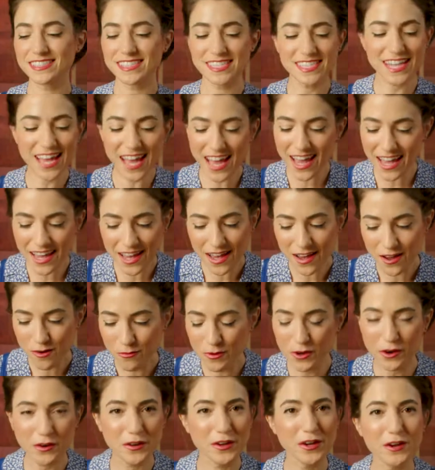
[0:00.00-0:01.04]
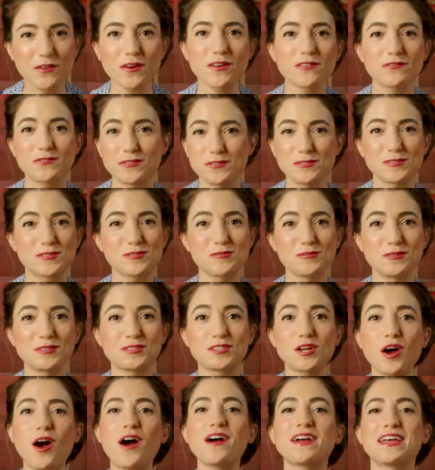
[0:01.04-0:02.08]
Today, we are here on Food School
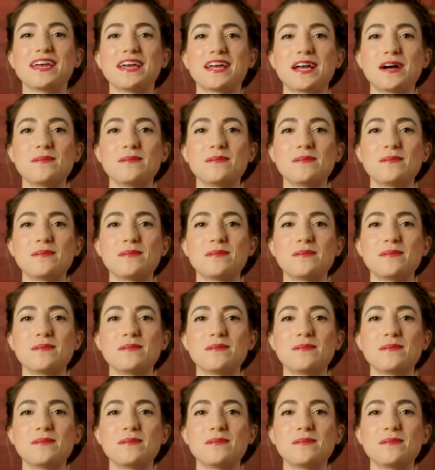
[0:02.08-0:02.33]
talking